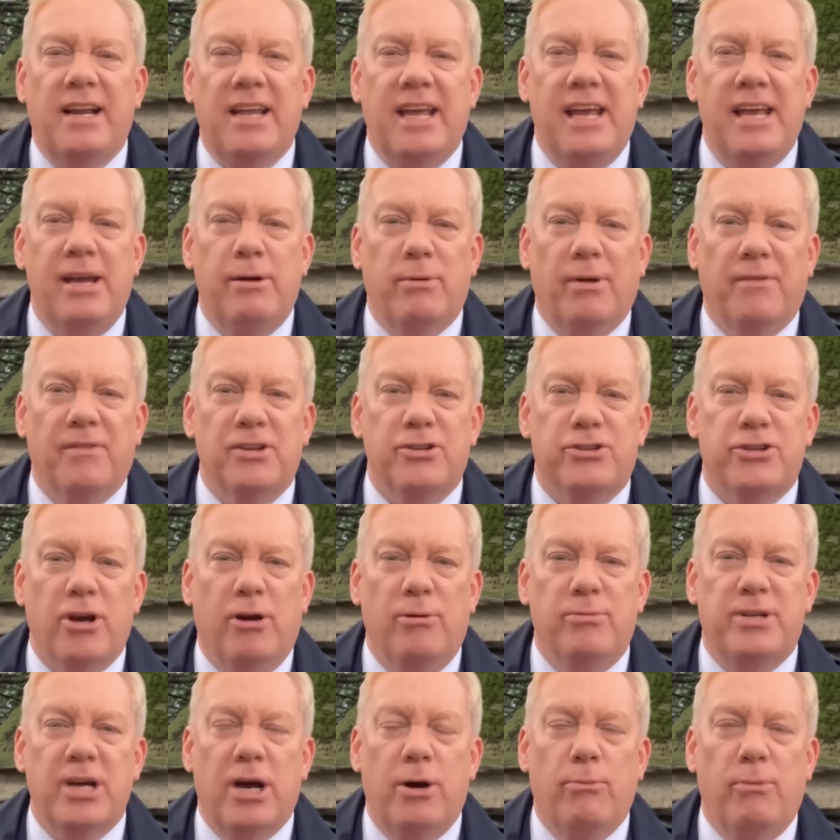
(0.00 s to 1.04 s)
entirely here on the
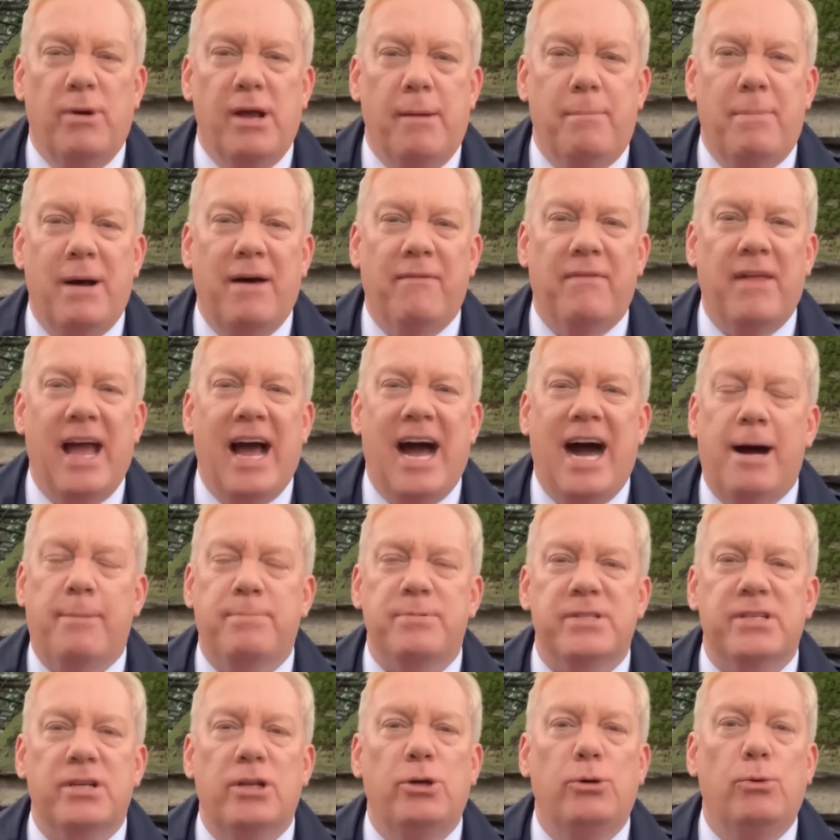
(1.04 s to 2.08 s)
show, don't we, about the
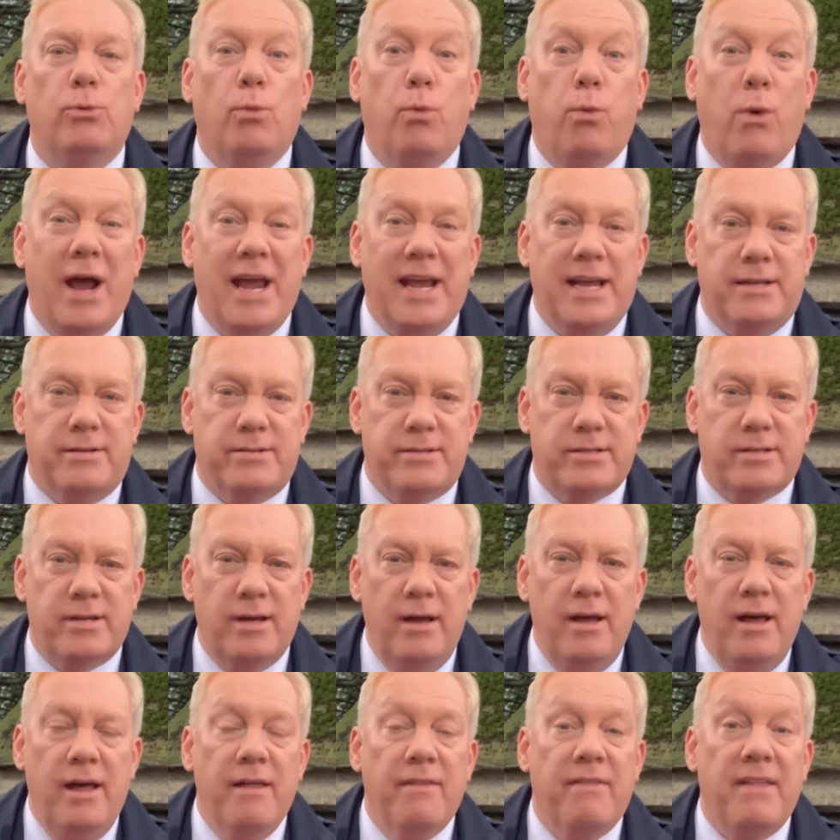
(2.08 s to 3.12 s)
absolute waste
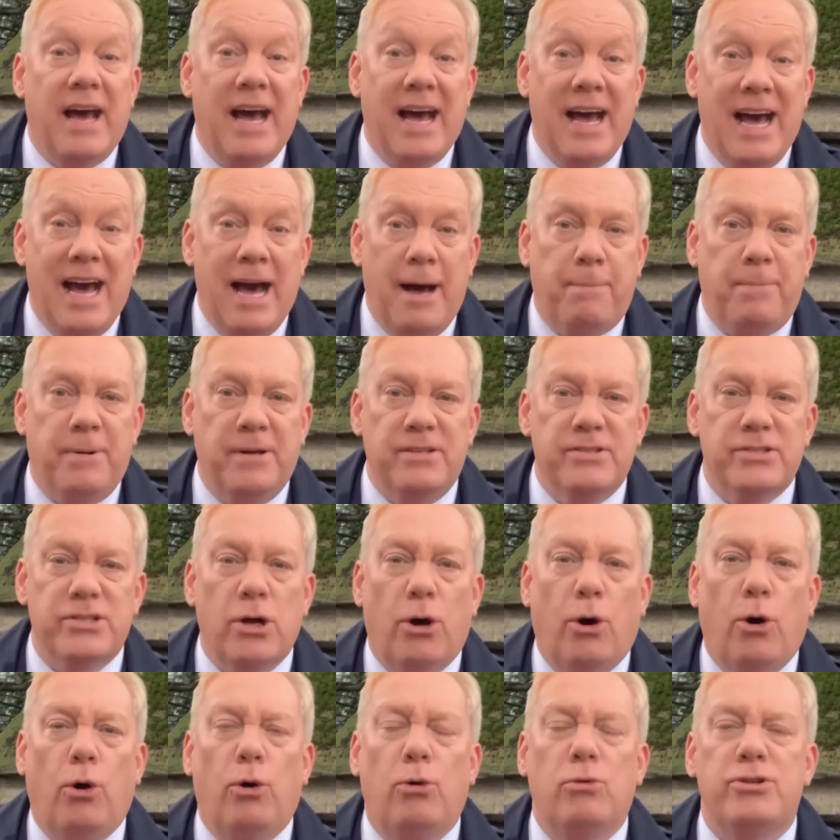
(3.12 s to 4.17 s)
that happens
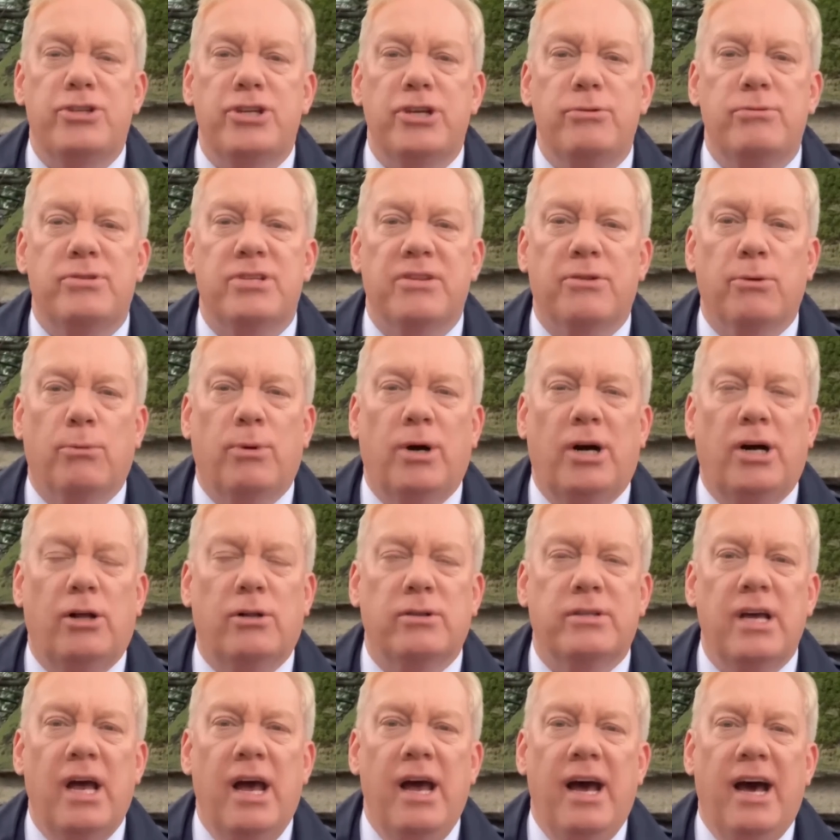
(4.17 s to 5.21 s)
all due to the
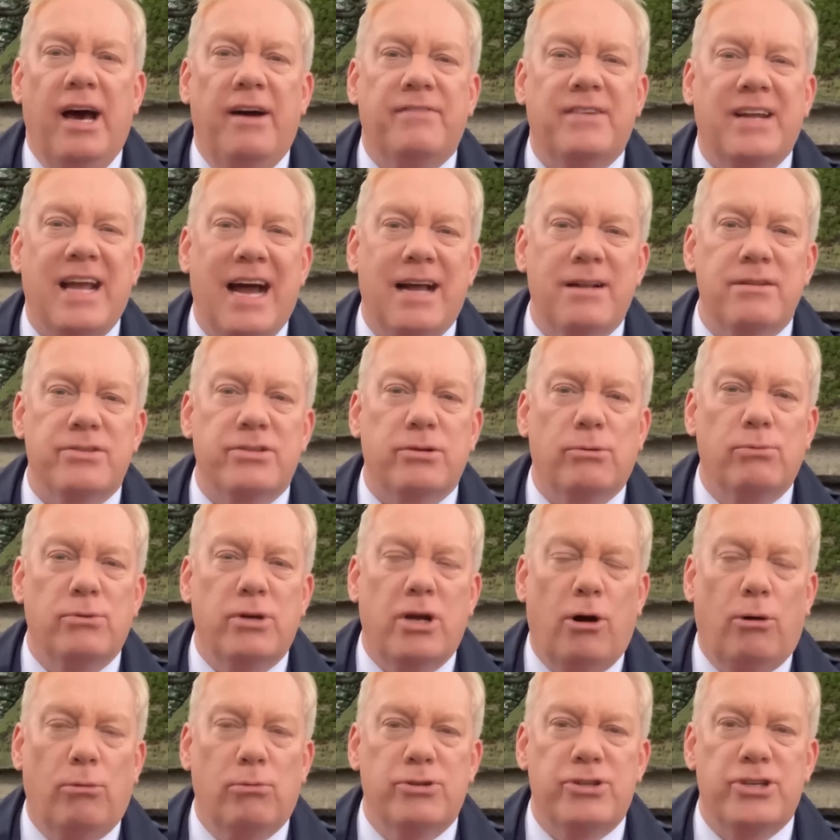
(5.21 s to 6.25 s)
world of cancelled
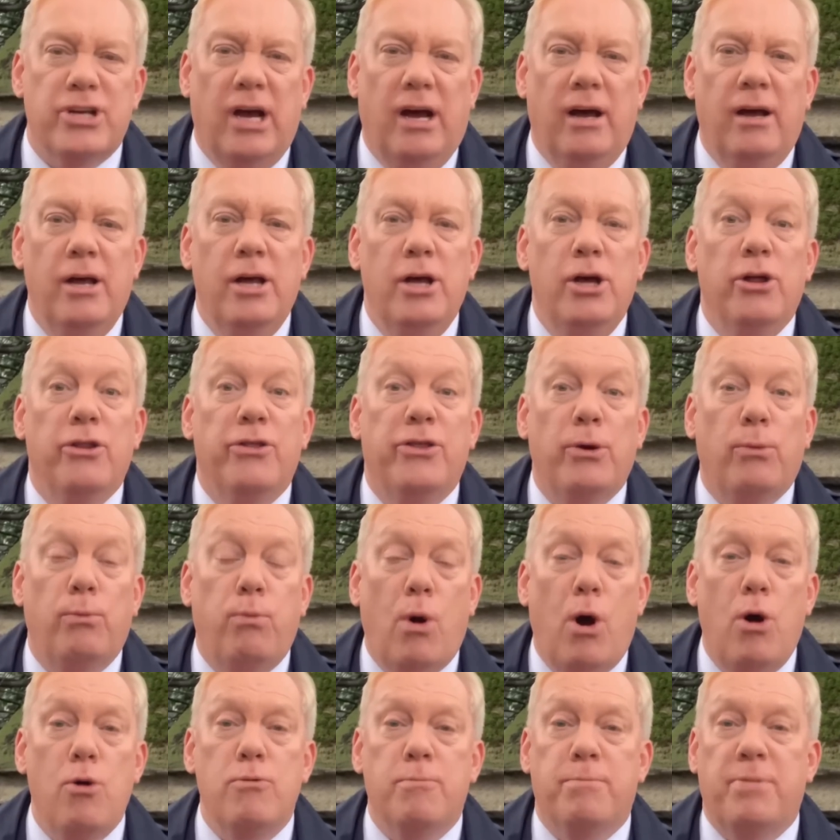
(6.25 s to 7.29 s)
culture, the
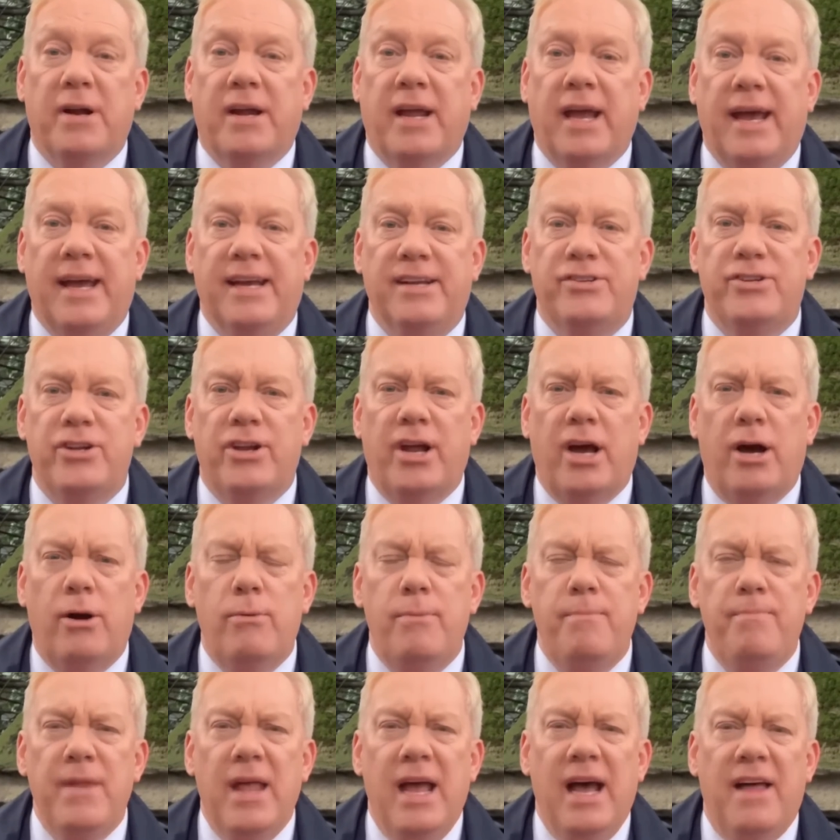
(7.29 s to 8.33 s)
woke brigade, you know?
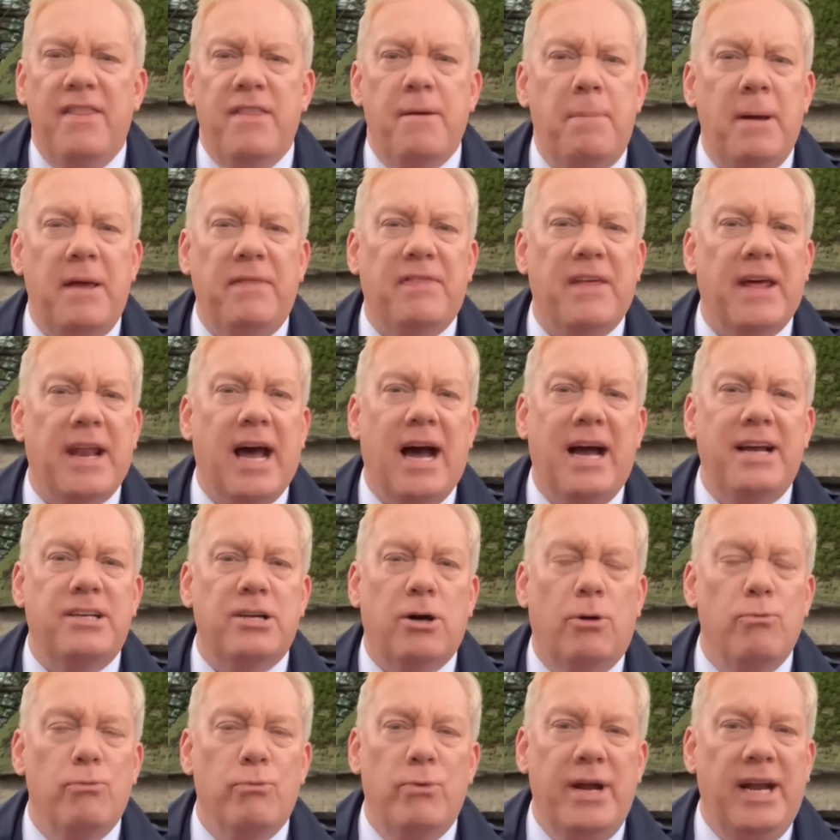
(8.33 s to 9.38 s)
And the bit that I
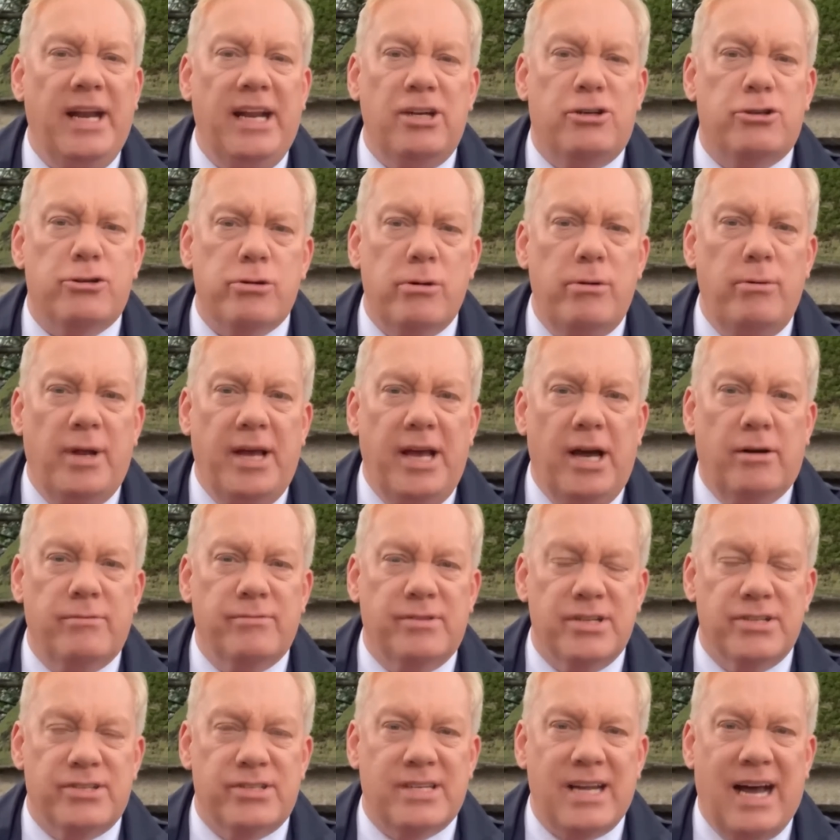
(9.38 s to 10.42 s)
don't really truly
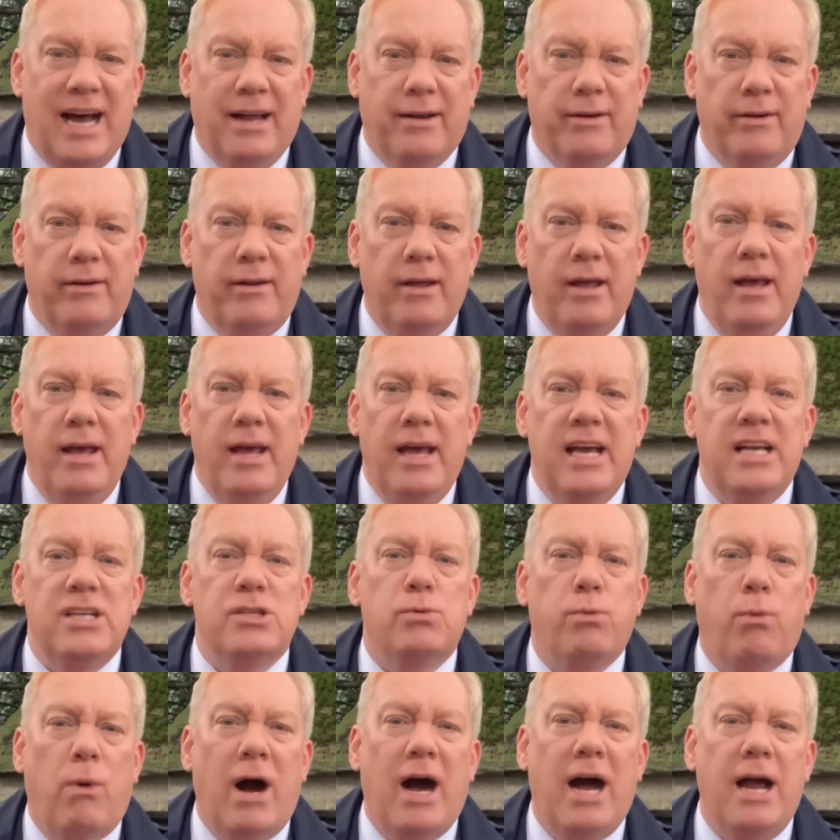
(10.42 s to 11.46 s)
understand
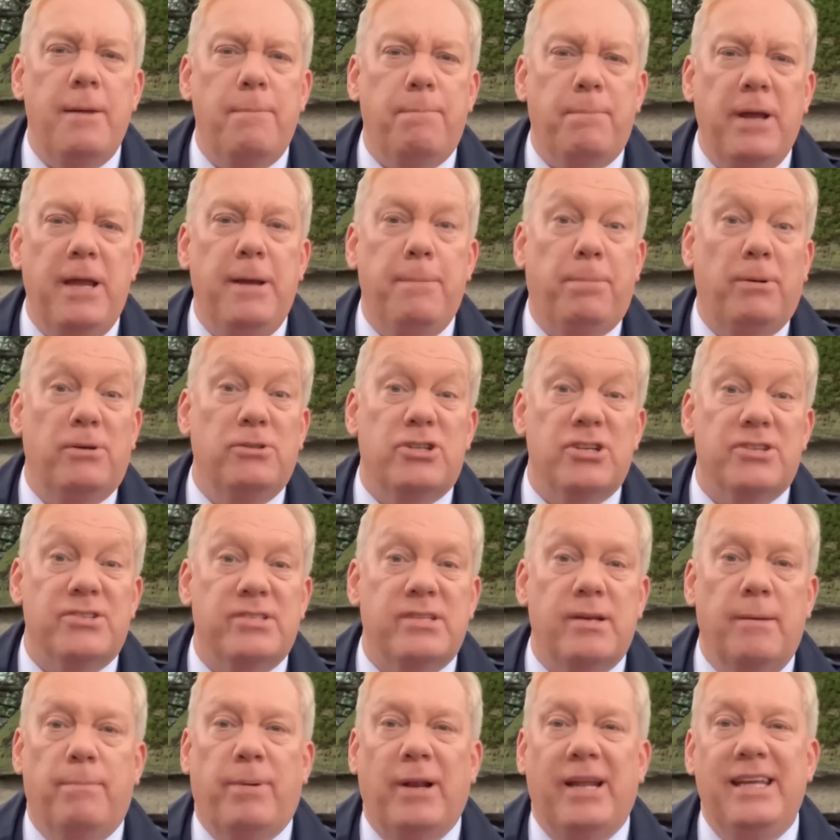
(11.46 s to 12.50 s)
is why people just
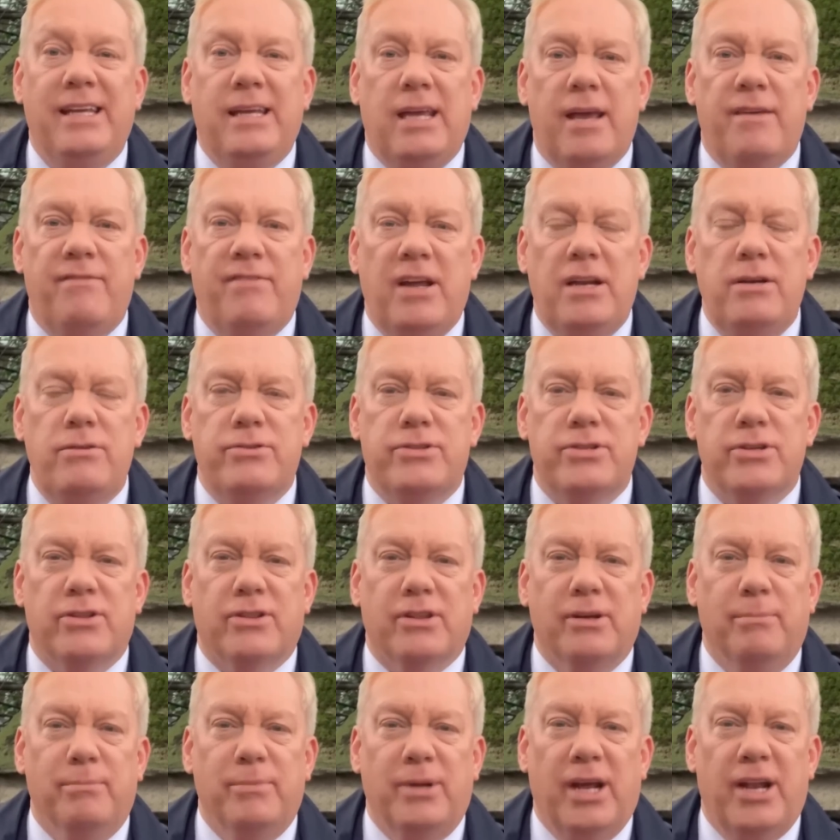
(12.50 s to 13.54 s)
simply give in to
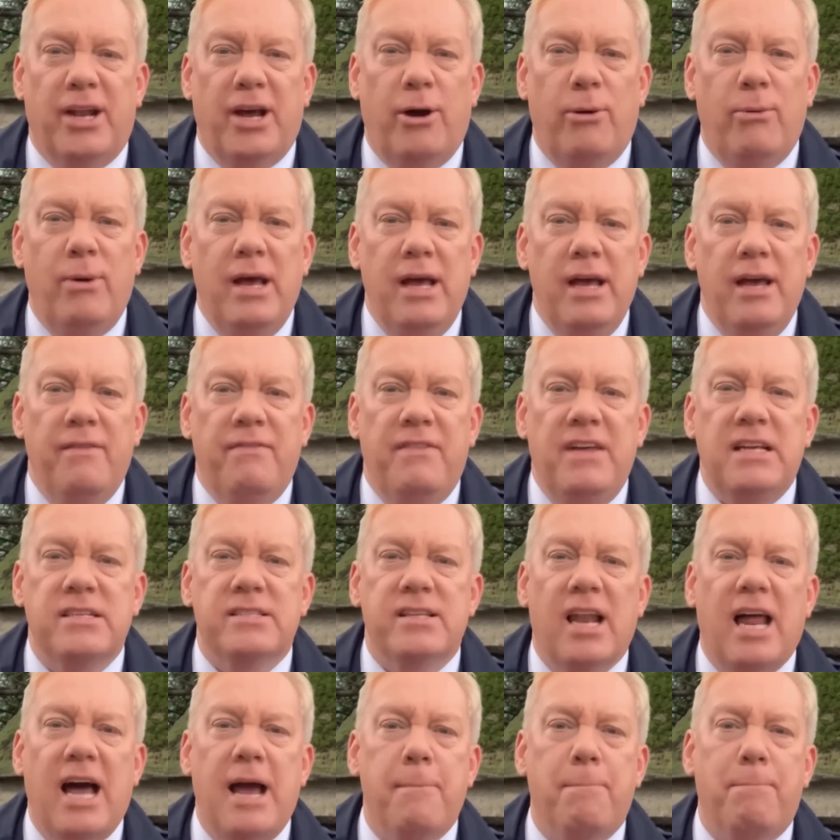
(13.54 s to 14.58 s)
them, you know? These
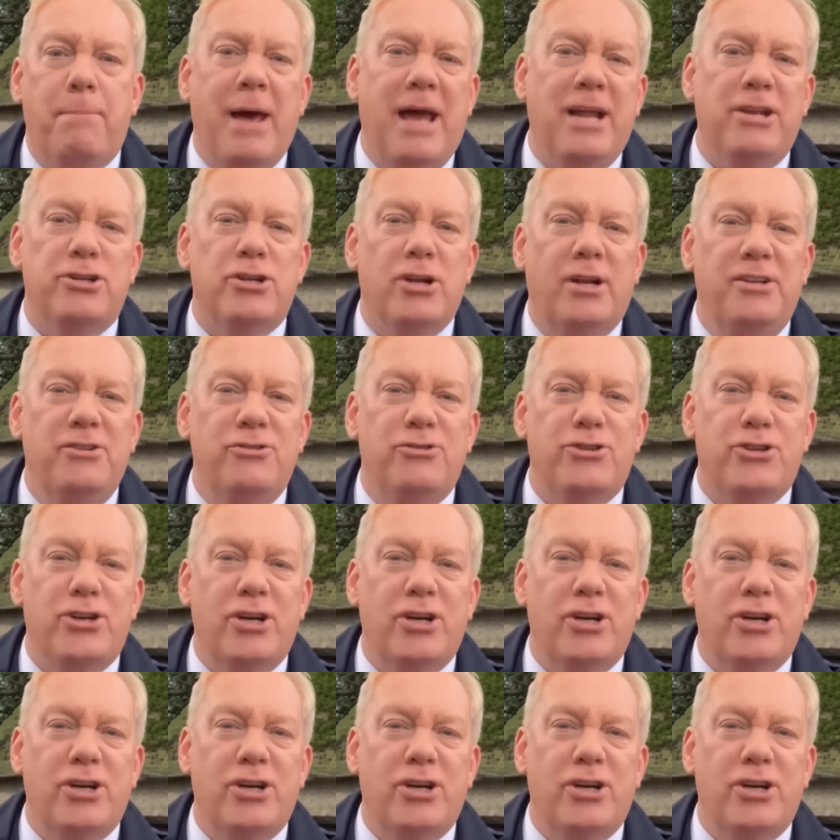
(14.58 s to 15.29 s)
are like petulant